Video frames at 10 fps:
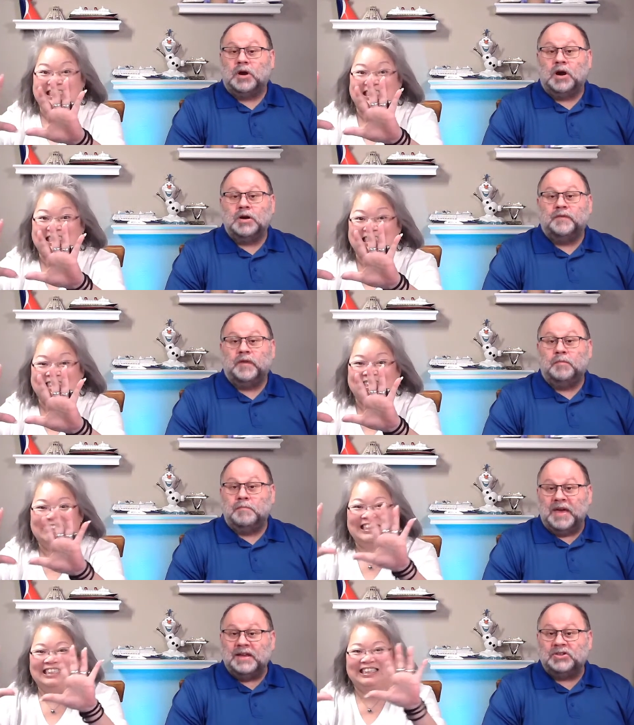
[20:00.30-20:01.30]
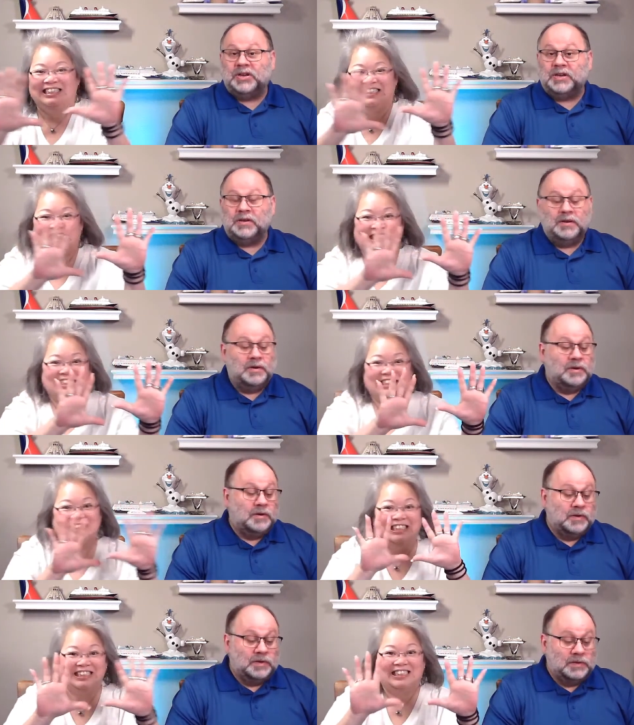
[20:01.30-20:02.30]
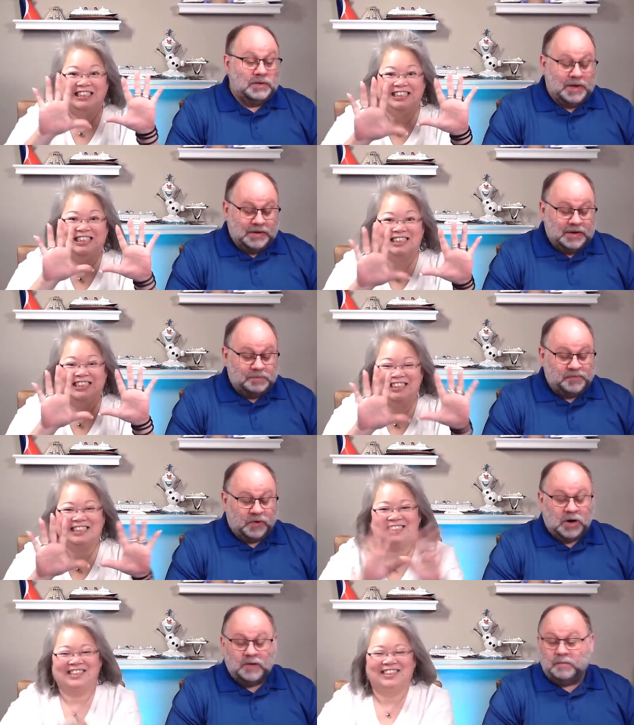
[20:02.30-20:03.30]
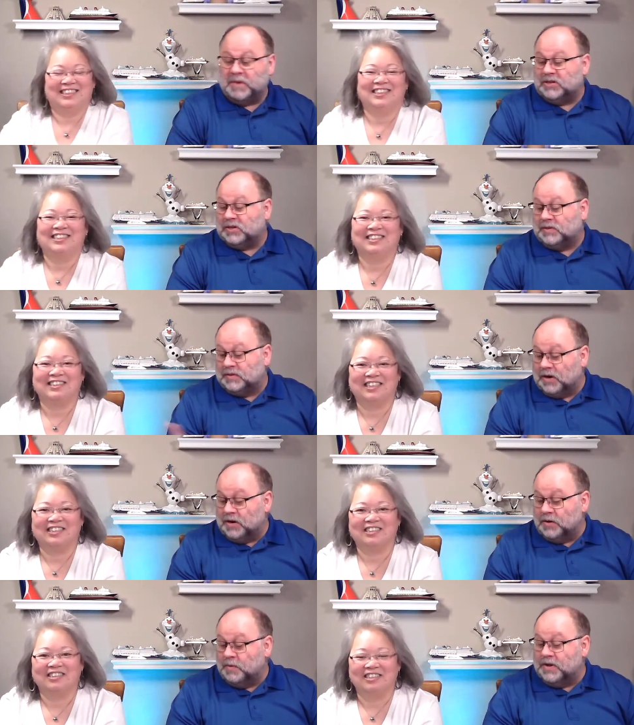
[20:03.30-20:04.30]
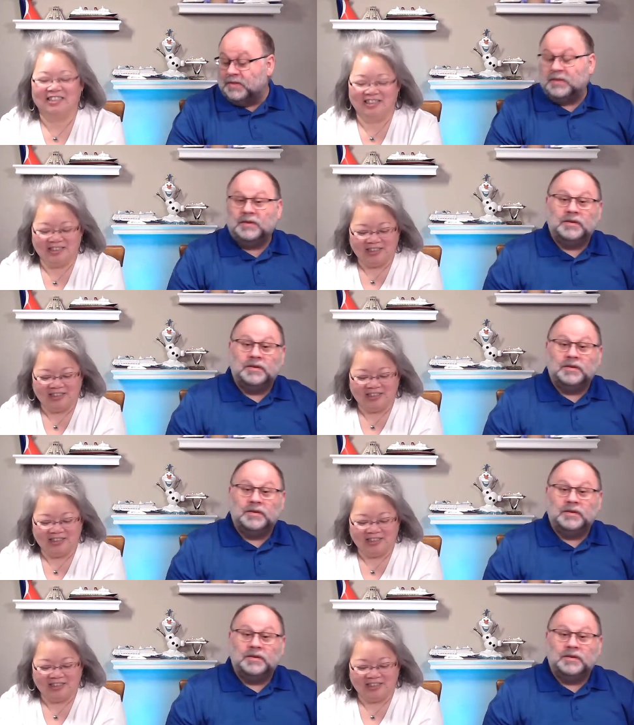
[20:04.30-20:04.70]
Speaker 1: Carnival Magic. ten tips for Carnival Magic, starting with...